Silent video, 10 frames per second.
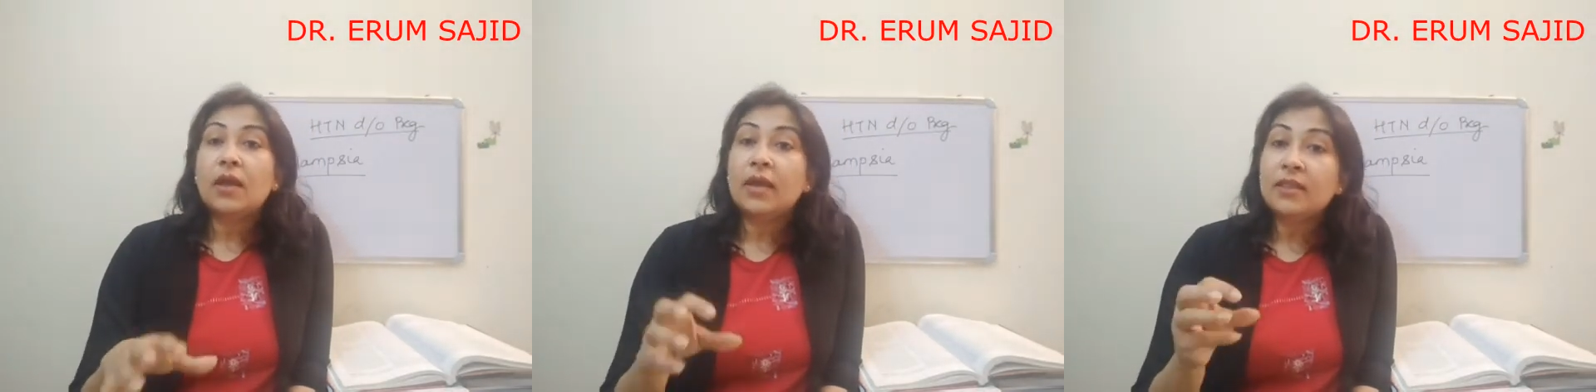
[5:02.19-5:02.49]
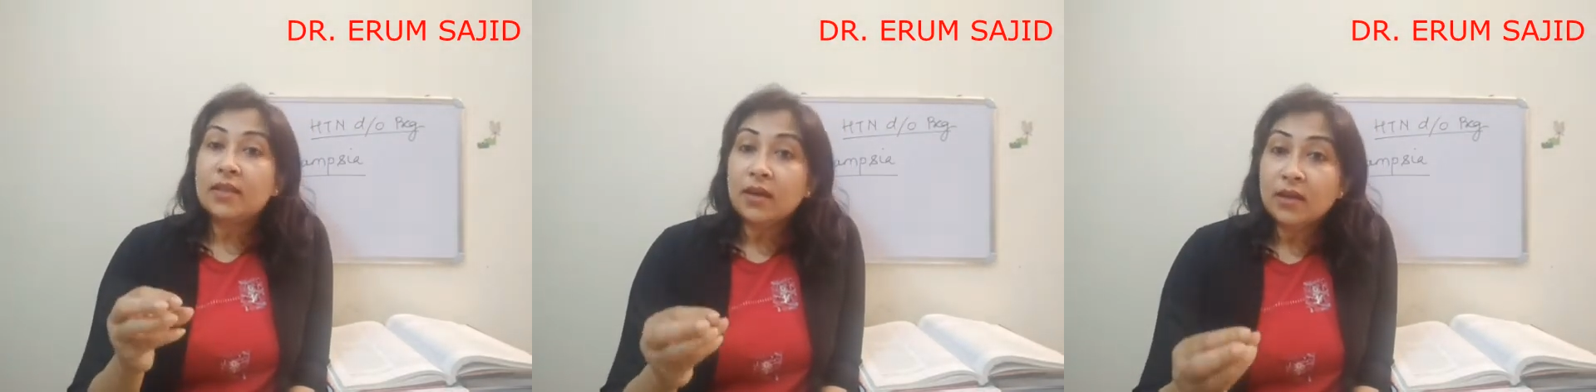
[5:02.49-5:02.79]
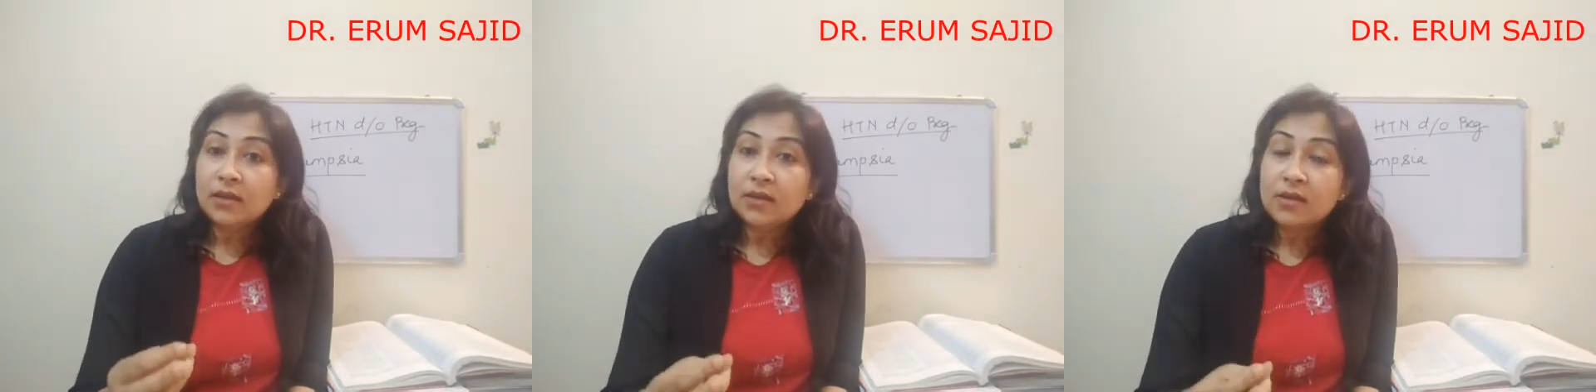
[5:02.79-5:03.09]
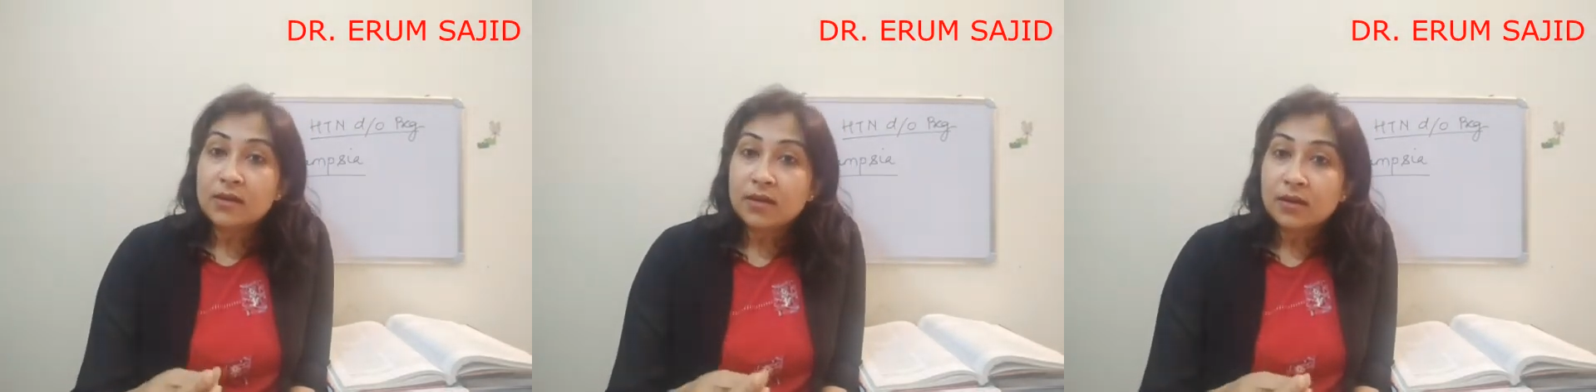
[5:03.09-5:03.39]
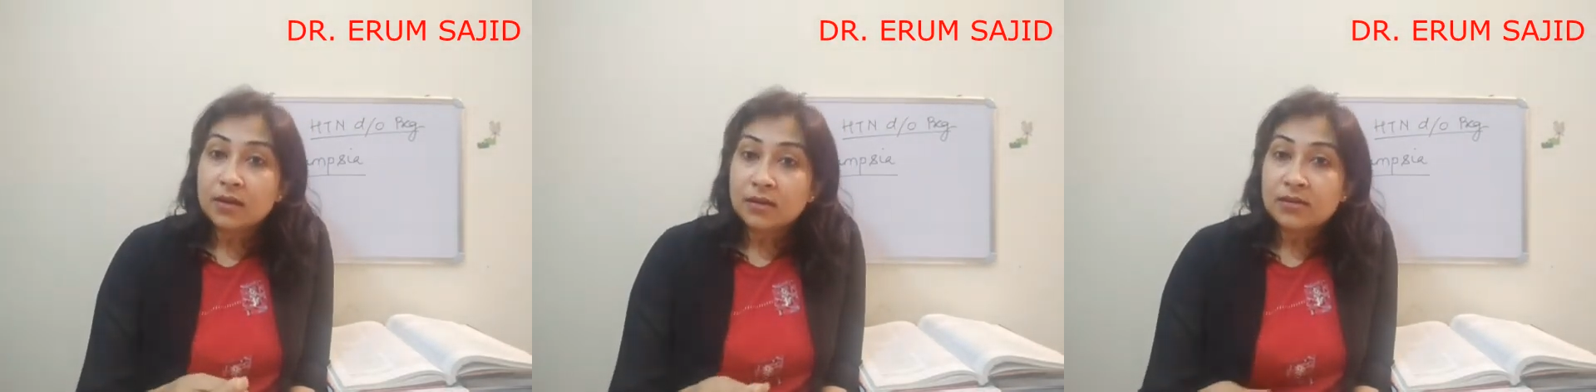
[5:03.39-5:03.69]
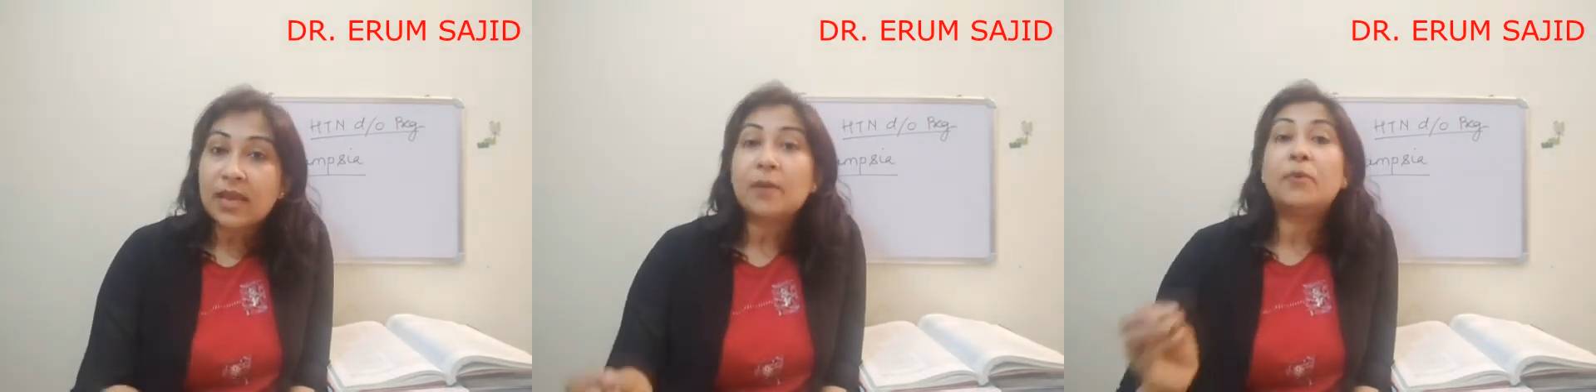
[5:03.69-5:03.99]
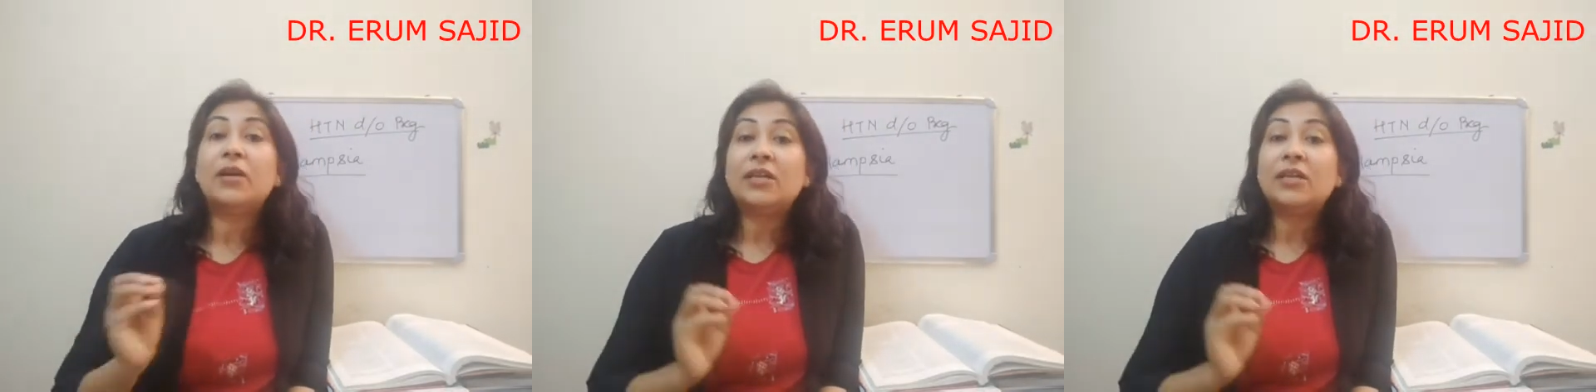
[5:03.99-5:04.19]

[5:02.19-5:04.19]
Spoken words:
in the cerebral